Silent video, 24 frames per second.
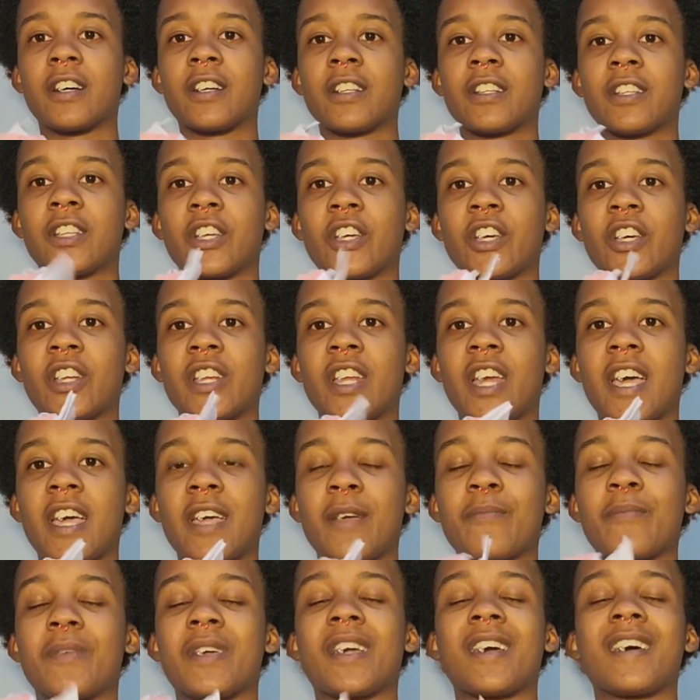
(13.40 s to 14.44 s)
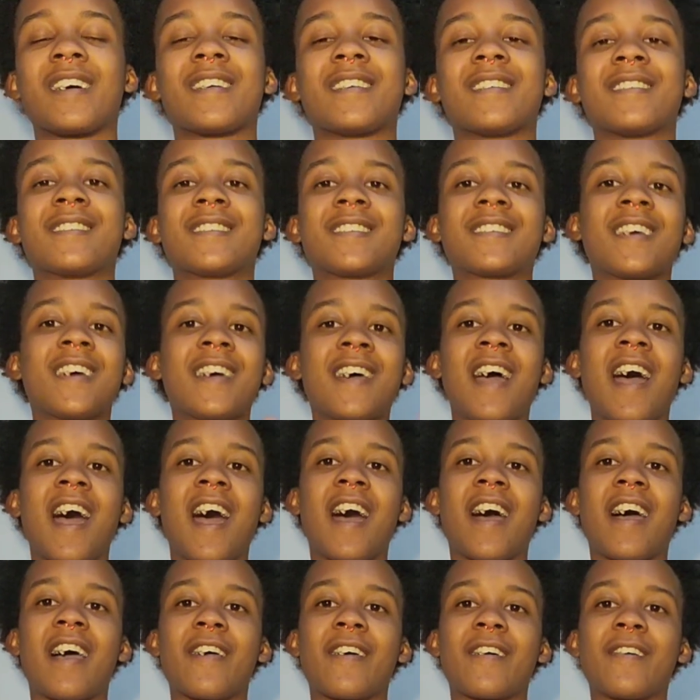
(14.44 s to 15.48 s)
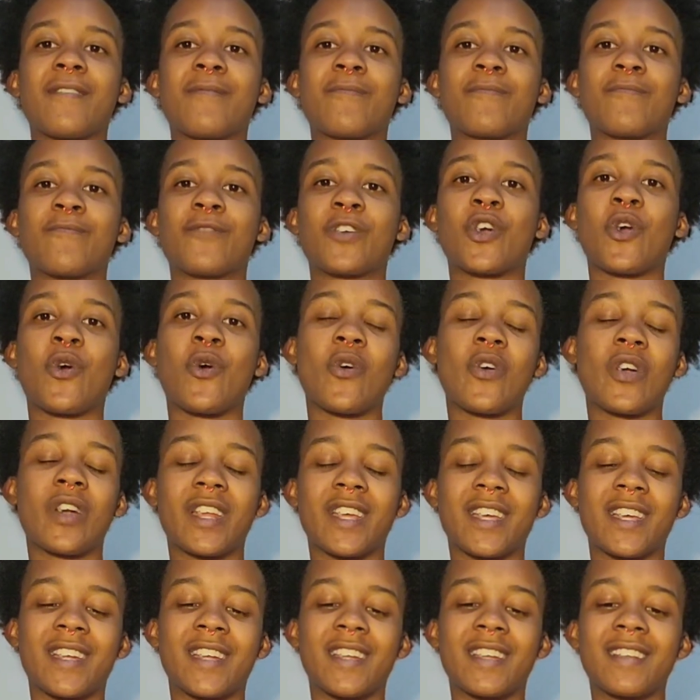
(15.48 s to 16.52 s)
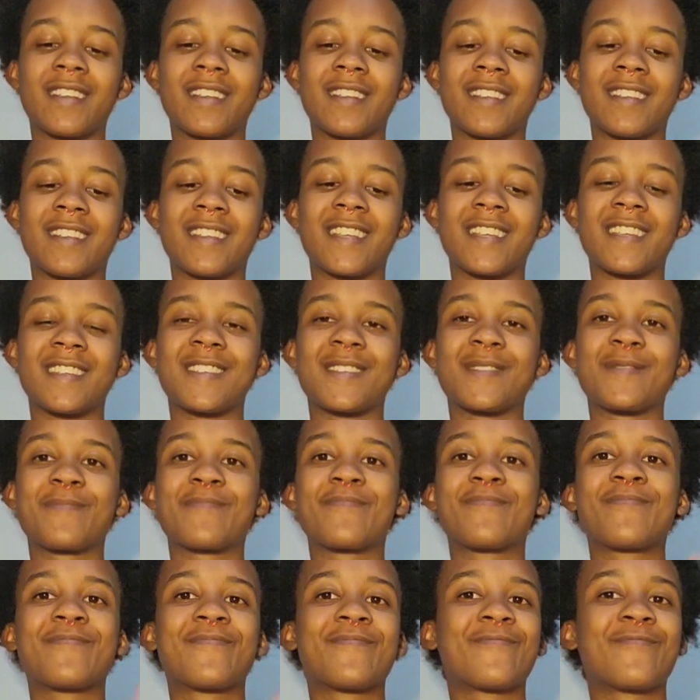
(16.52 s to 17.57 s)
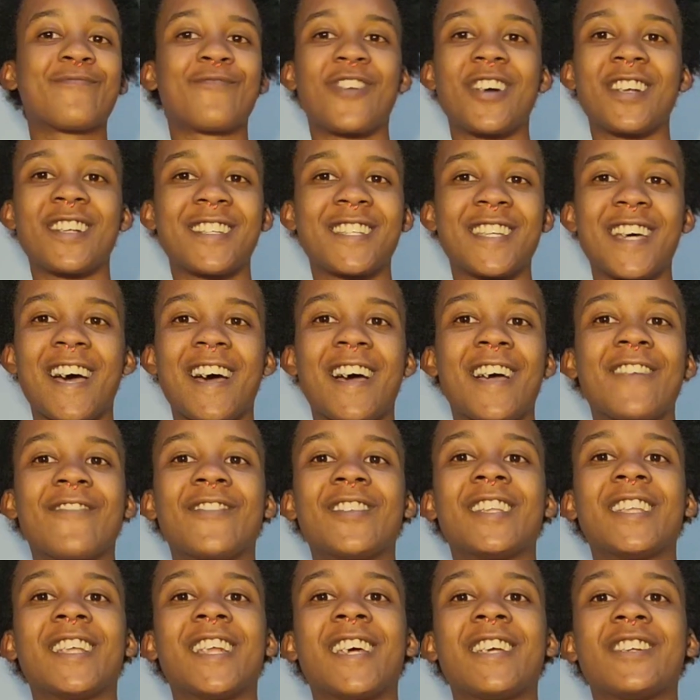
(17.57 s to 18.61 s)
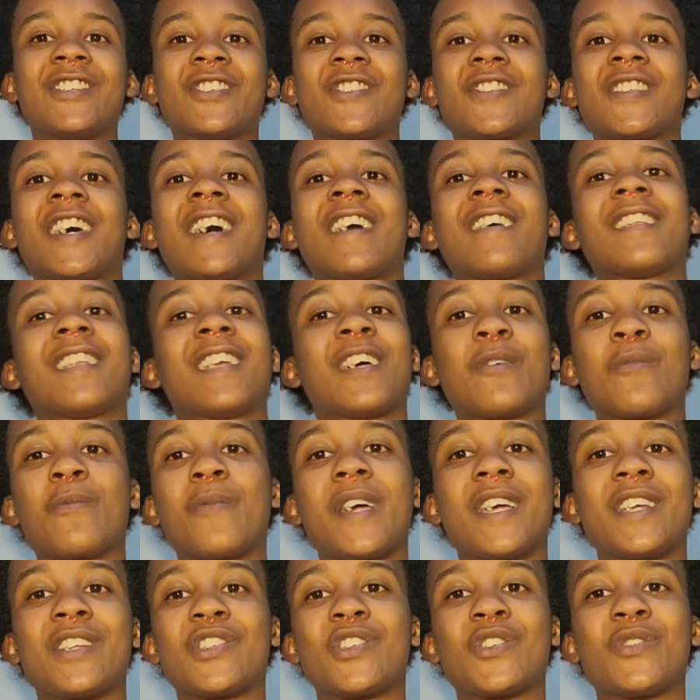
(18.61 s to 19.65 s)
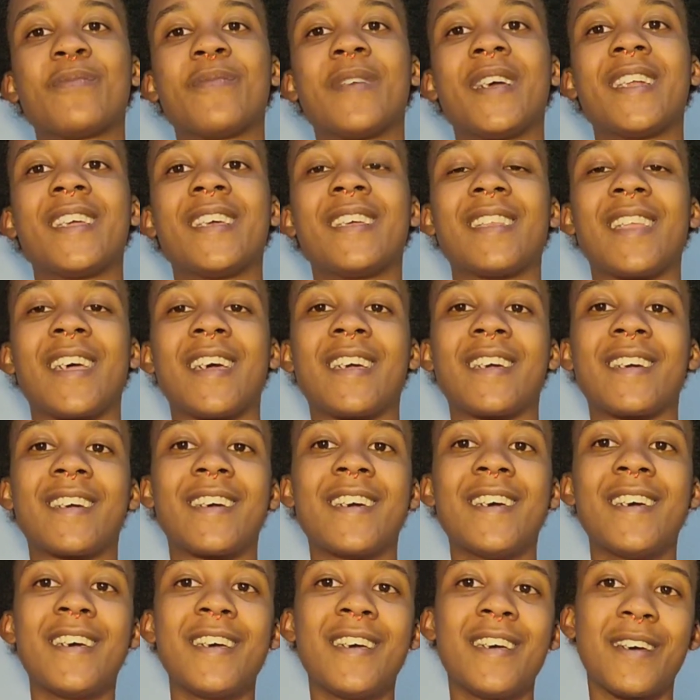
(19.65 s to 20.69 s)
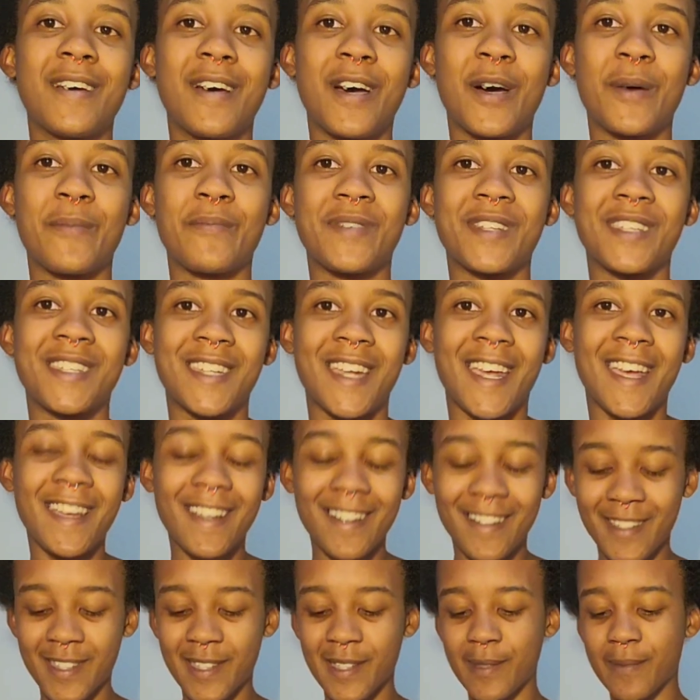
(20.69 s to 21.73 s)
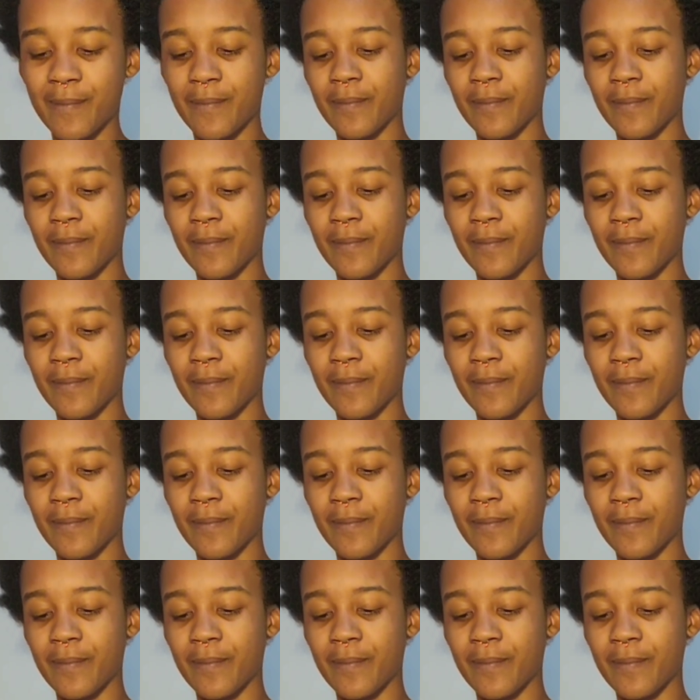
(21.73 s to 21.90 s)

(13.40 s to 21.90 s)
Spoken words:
the Goodnight because I recorded this one time and then I just had like way too many mistakes.